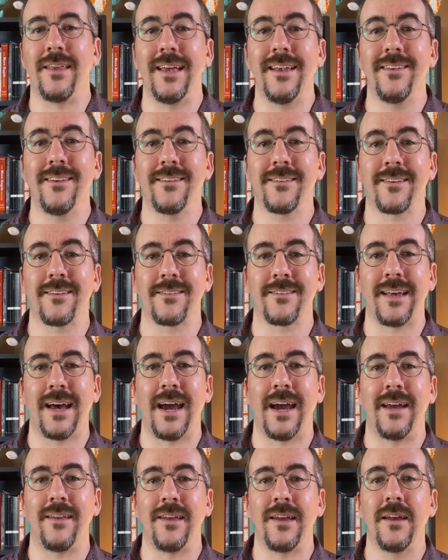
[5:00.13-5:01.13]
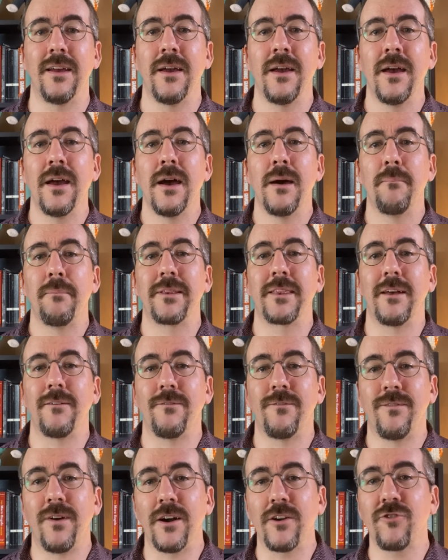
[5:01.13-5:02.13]
into society, but the
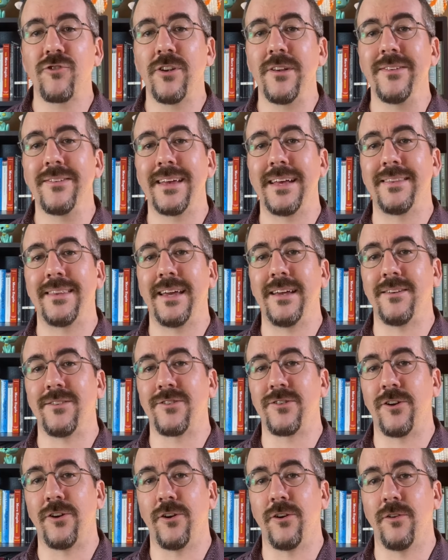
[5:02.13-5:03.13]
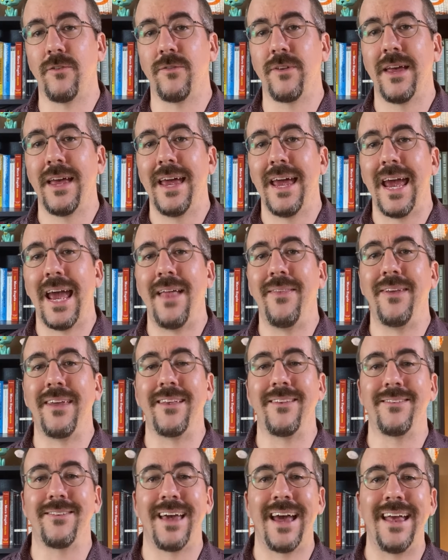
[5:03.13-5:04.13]
functions that they served and the
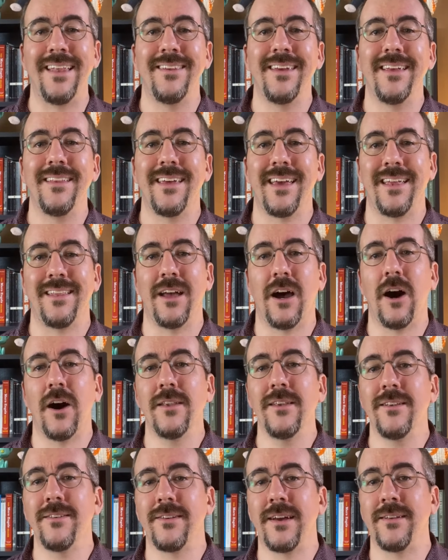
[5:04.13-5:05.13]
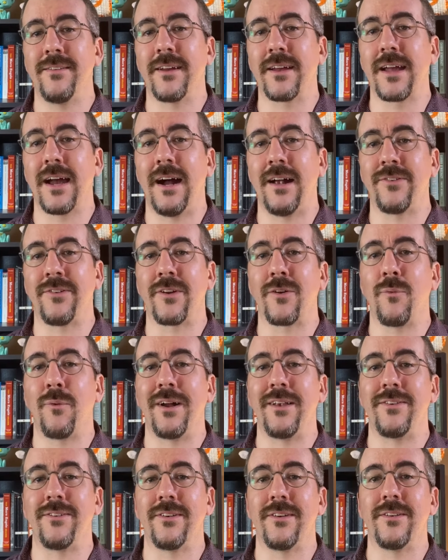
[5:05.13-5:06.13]
intended and unintended
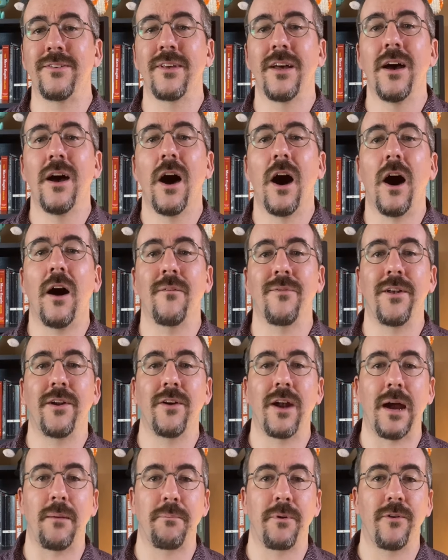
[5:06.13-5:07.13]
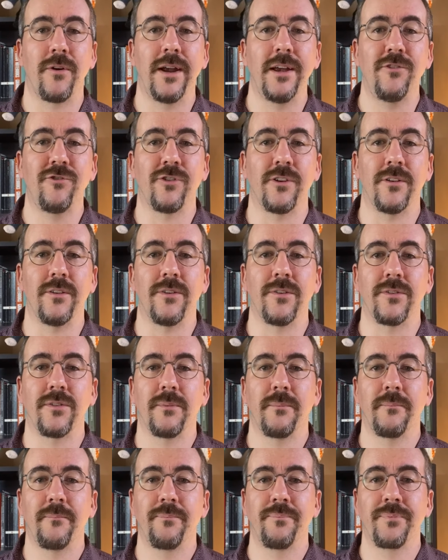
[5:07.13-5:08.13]
consequences of their operations.
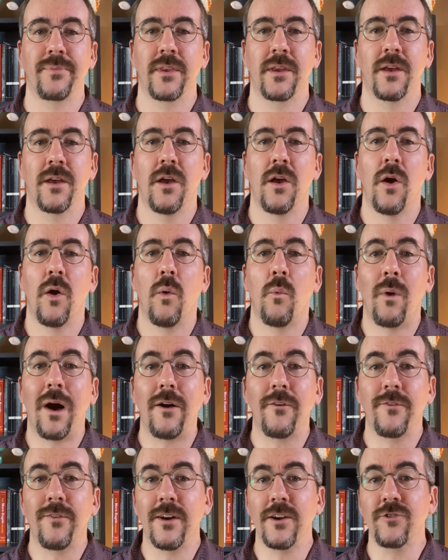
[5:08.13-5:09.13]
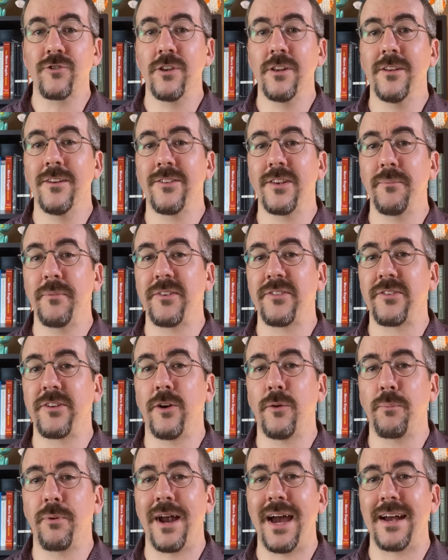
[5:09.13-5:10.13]
While functionalism is
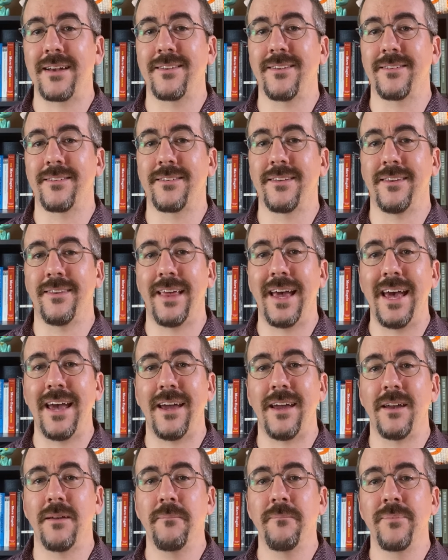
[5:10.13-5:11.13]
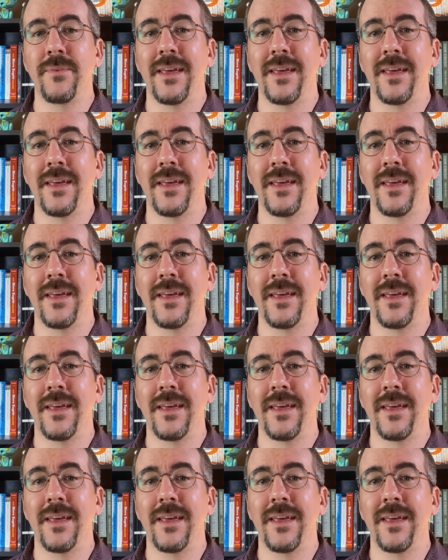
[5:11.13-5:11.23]
still practiced today,